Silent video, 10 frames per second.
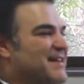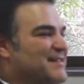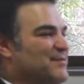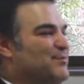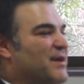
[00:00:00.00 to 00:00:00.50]

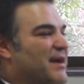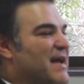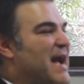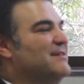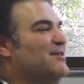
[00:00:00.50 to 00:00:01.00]
Test and
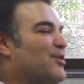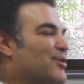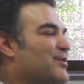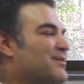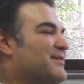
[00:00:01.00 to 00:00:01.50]
play, act,
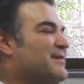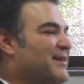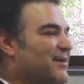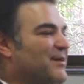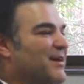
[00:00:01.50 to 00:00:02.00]
learn.
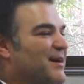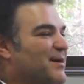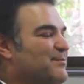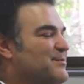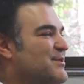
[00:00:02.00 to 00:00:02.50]

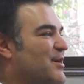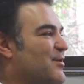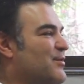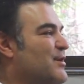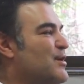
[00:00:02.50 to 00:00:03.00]

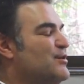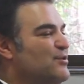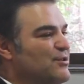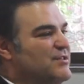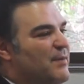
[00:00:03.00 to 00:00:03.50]
So
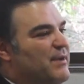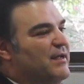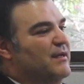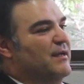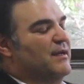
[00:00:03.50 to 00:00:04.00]
do
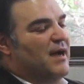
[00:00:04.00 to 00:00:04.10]
something,